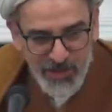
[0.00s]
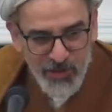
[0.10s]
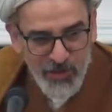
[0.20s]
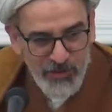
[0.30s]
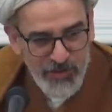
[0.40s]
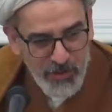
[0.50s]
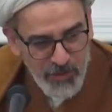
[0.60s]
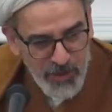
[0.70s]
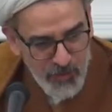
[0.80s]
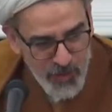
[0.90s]
You know, if
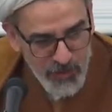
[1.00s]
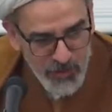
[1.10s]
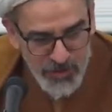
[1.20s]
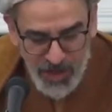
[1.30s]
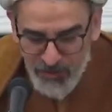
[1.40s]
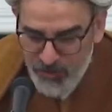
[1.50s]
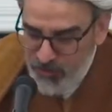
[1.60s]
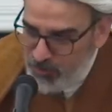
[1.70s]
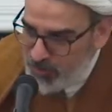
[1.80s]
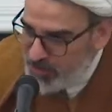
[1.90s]
somebody wants to travel
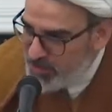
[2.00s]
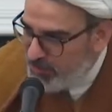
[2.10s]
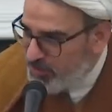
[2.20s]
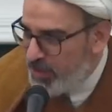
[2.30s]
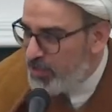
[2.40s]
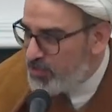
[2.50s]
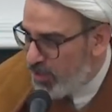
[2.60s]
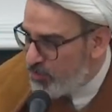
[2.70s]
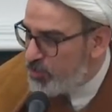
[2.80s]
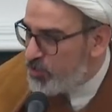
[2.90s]
from this Safina
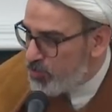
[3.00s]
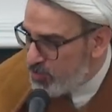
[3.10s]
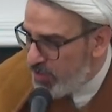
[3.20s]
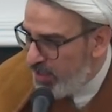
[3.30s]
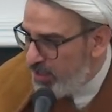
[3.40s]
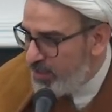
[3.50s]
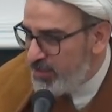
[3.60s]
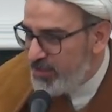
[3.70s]
Nijat, which is Hussein,